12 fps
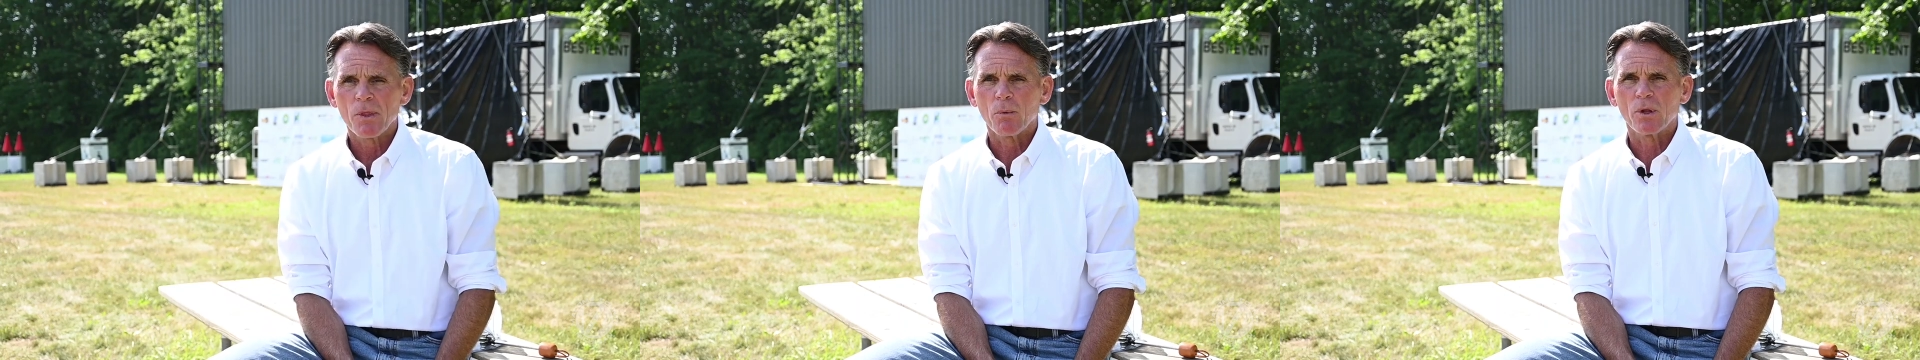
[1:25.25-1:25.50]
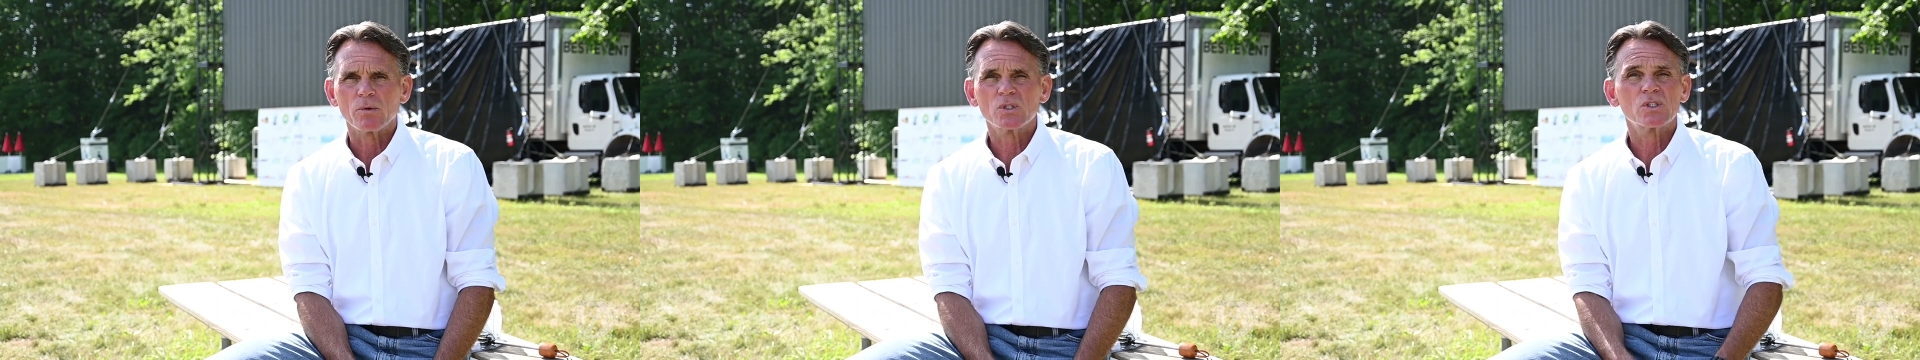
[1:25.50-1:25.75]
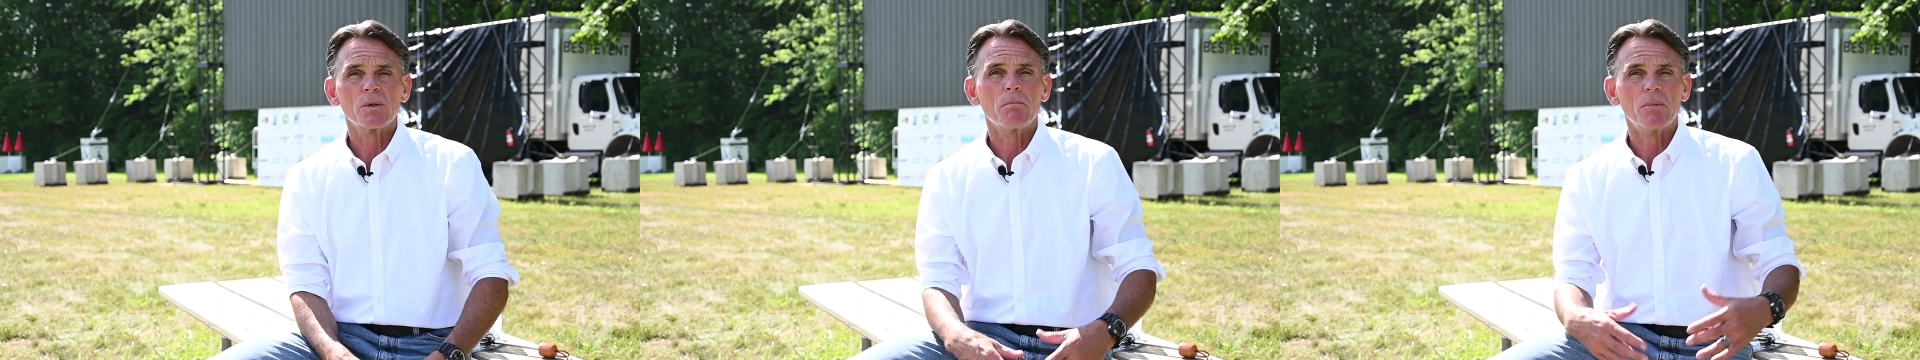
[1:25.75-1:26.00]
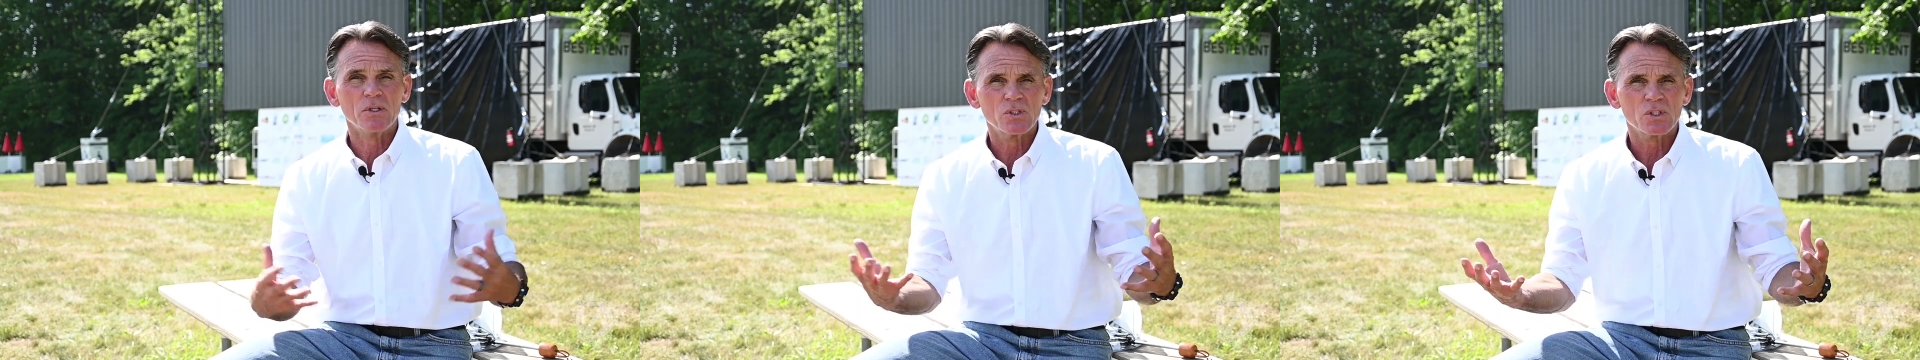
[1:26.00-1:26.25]
whether it's the
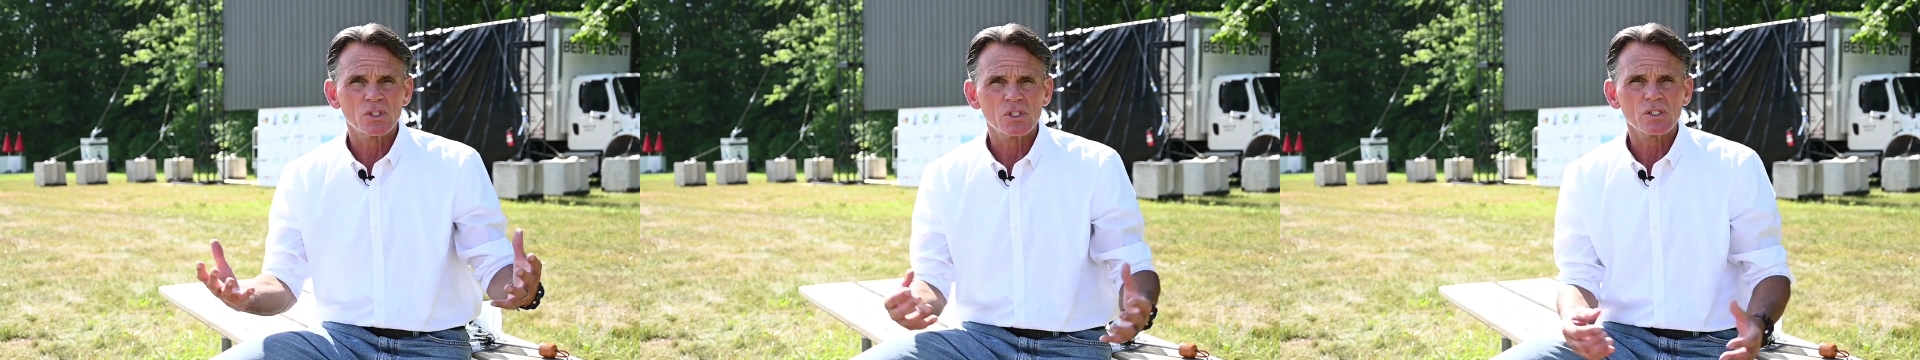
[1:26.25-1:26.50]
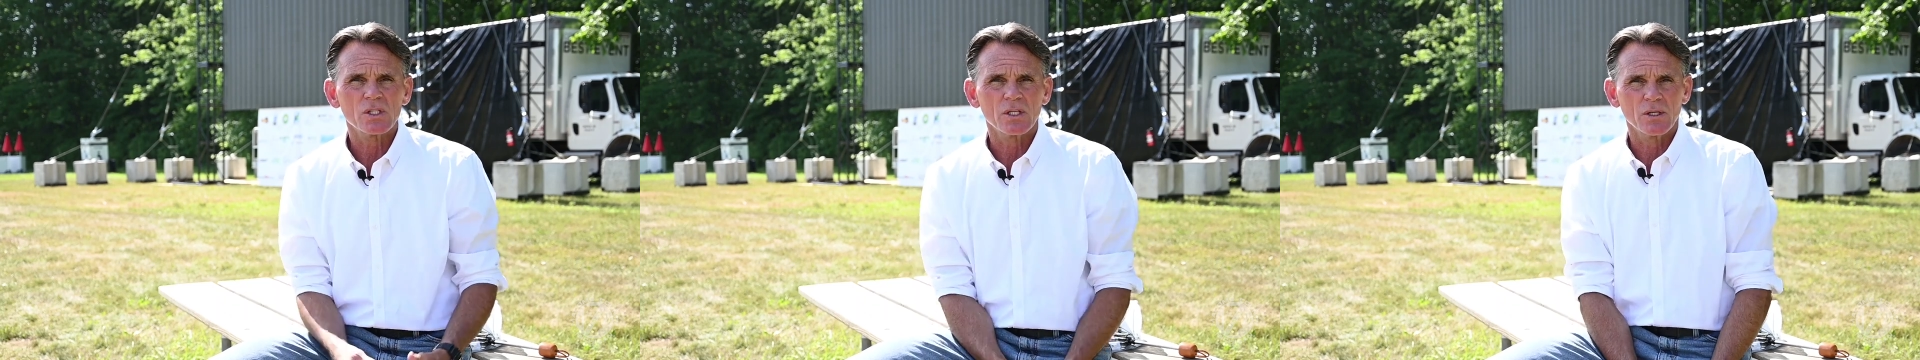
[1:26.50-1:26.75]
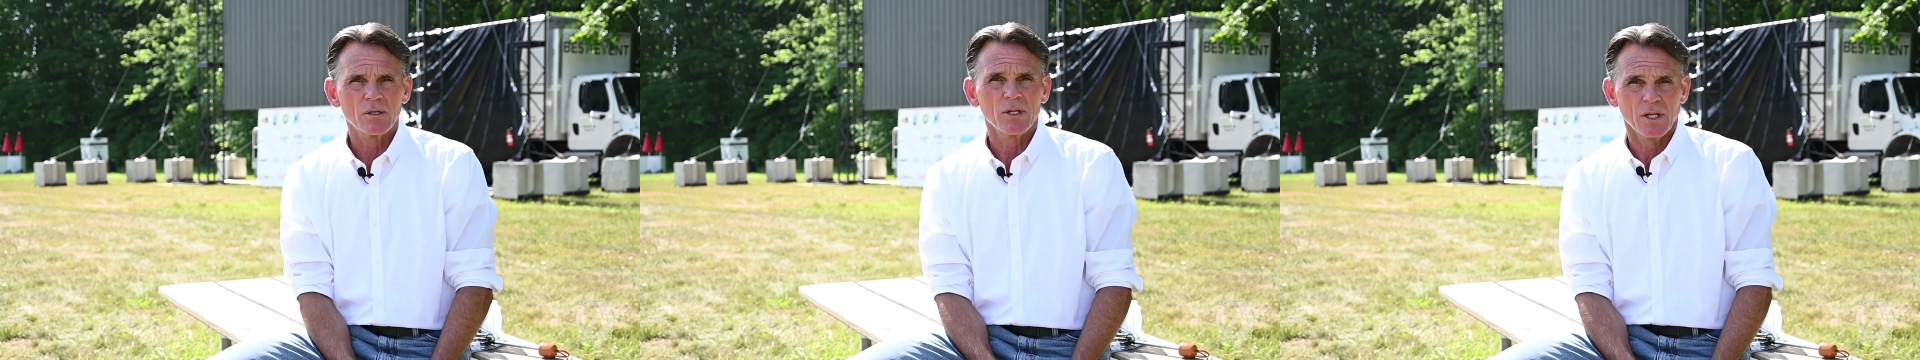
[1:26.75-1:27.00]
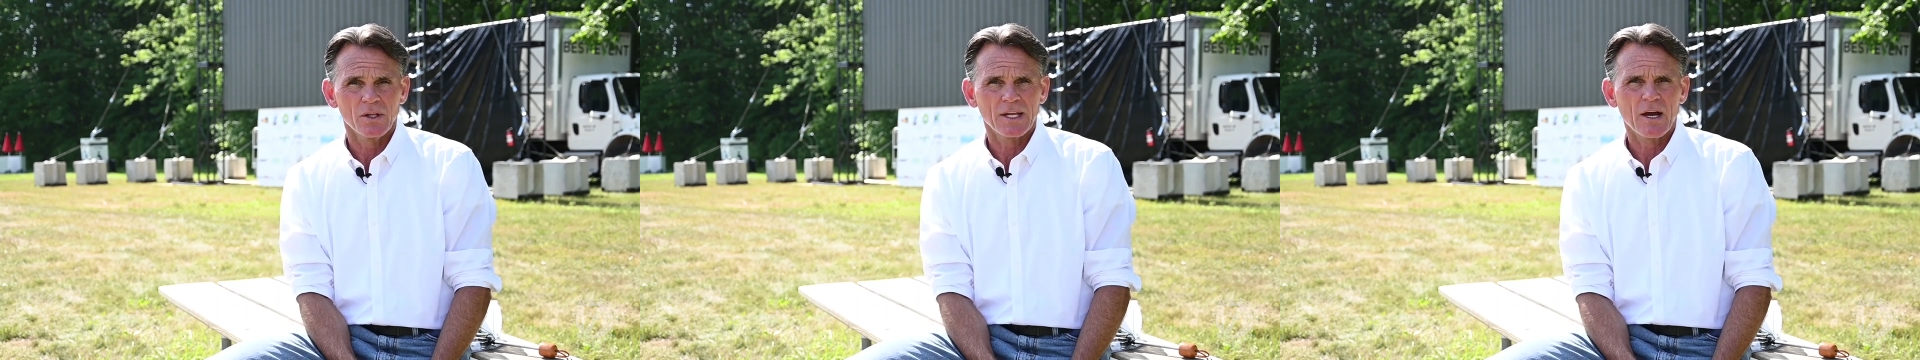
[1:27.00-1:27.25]
businesses uh,
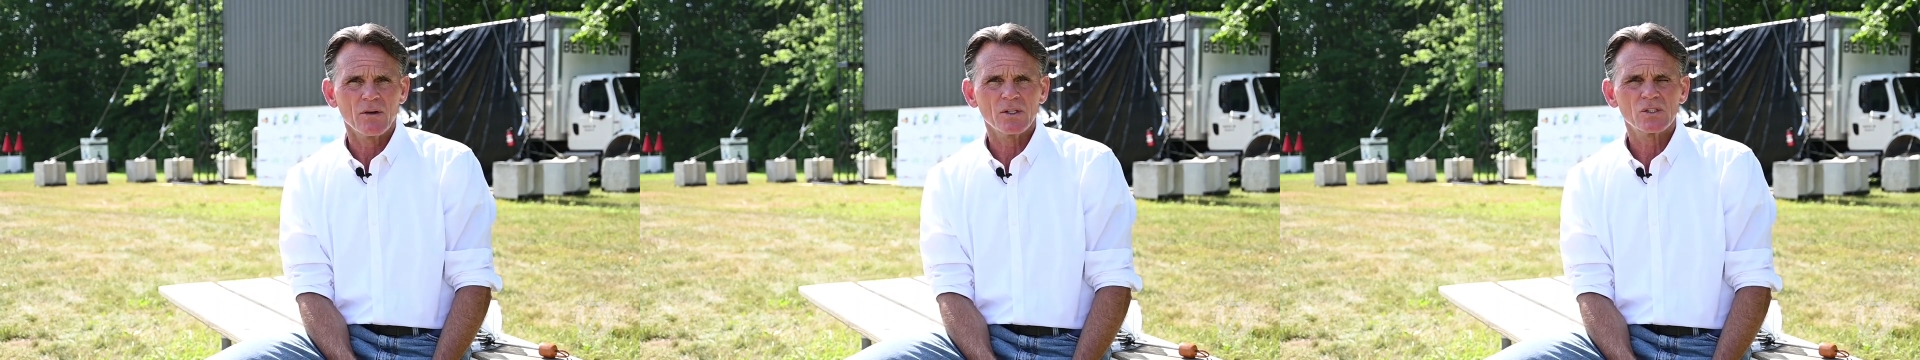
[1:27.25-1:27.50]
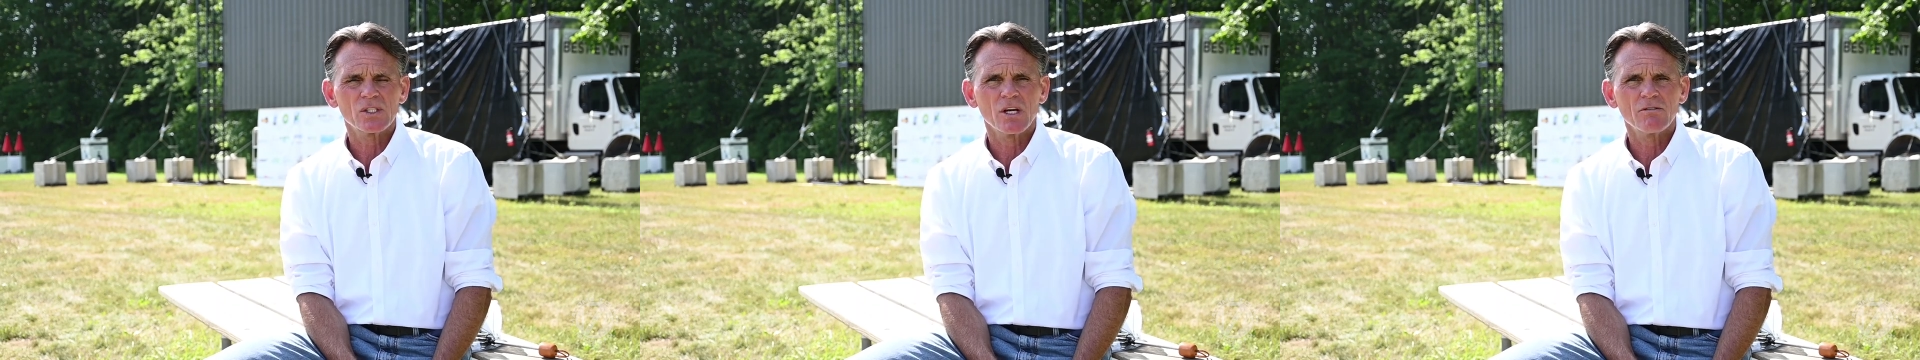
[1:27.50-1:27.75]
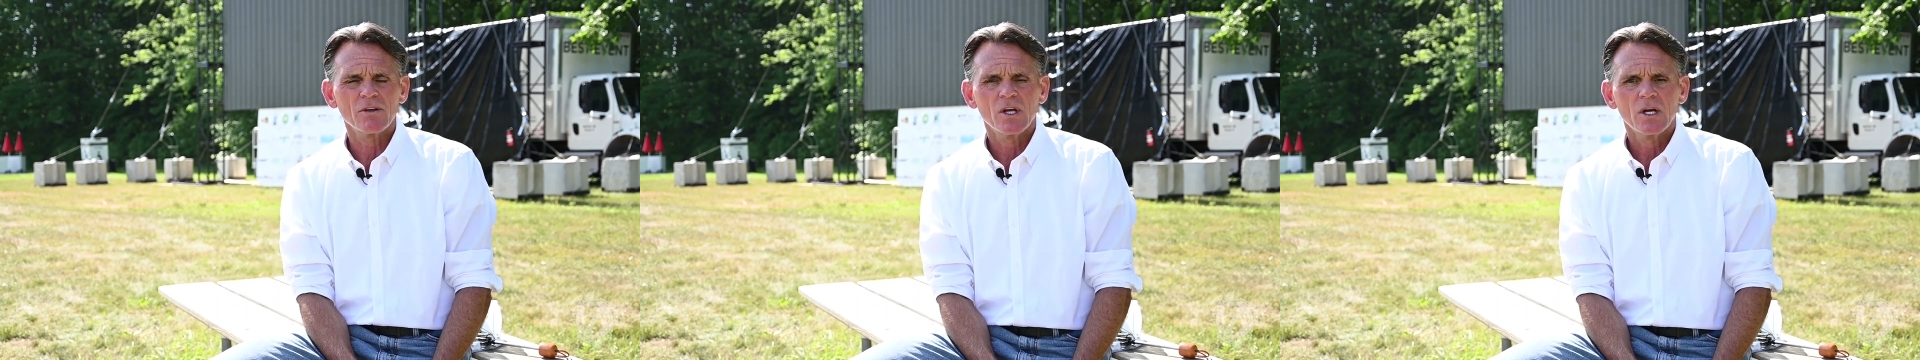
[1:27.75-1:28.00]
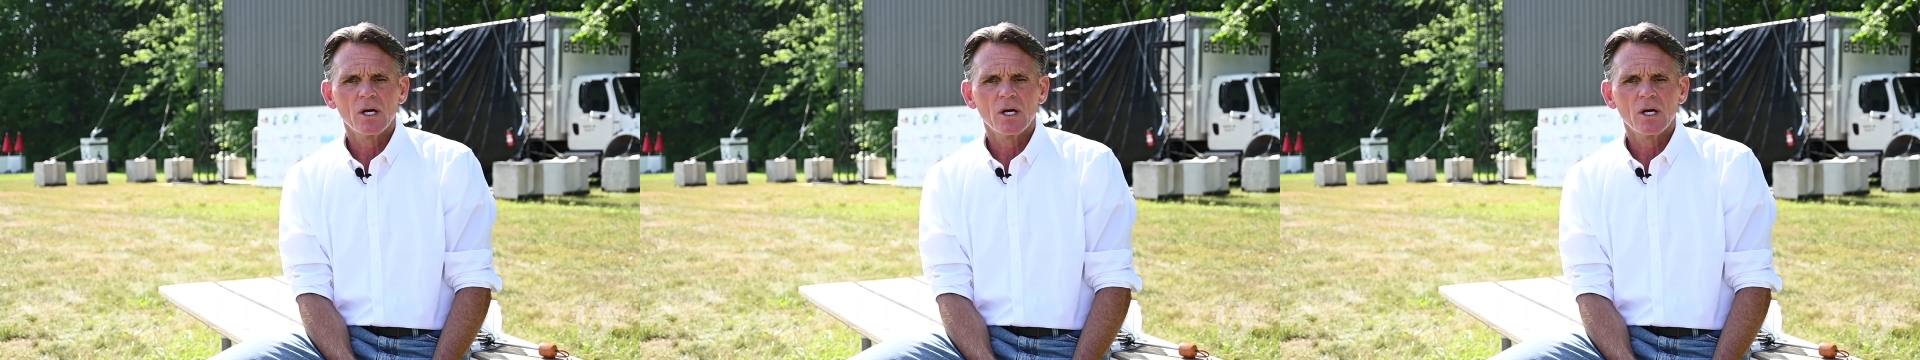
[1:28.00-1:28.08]
in, in the county itself,